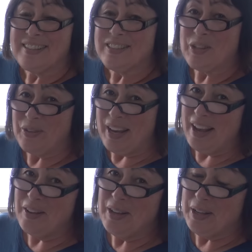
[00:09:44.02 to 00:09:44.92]
So
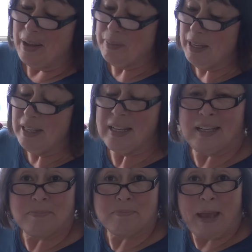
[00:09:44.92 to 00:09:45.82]
now I'm getting
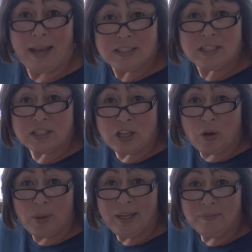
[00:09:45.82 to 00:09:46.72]
it back to
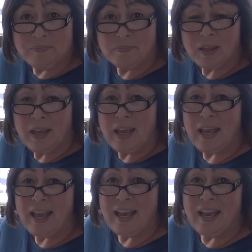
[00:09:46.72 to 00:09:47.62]
sewing,
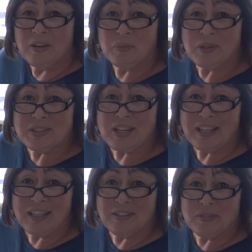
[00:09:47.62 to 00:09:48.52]
and we'll
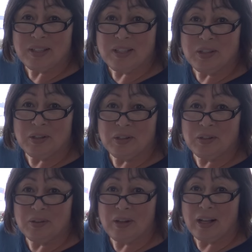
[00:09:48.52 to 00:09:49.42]
check in with
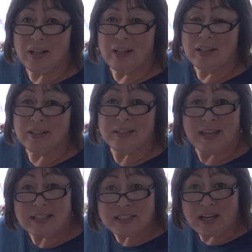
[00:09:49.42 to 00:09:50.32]
you
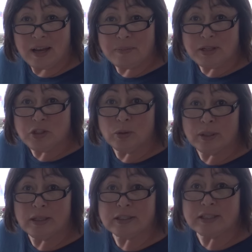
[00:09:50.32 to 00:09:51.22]
next time and do a
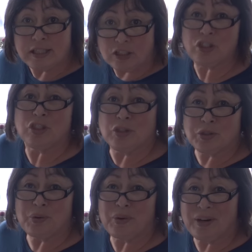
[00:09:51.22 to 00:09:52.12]
little stitch
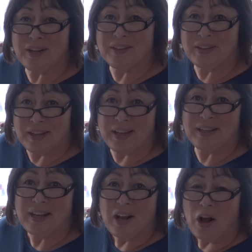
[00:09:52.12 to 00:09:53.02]
tutorial
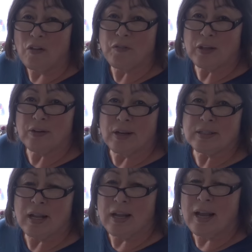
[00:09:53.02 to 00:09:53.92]
then. I'll figure
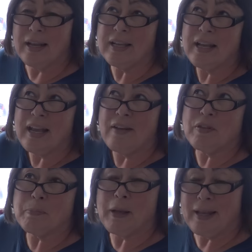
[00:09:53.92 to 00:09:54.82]
out, I kind of
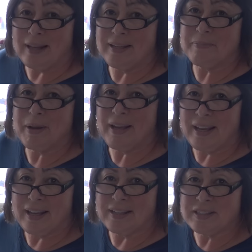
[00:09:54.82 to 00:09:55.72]
have a plan in my
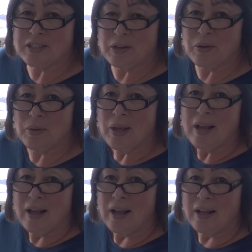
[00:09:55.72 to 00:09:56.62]
head, so
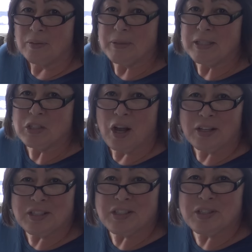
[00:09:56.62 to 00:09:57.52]
I'll be
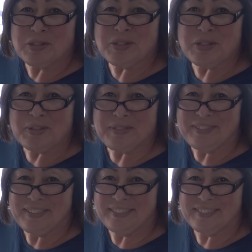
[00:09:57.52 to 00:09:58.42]
talking to you
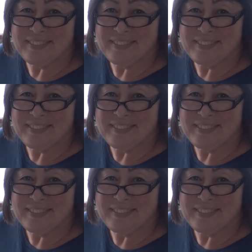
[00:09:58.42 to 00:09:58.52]
soon.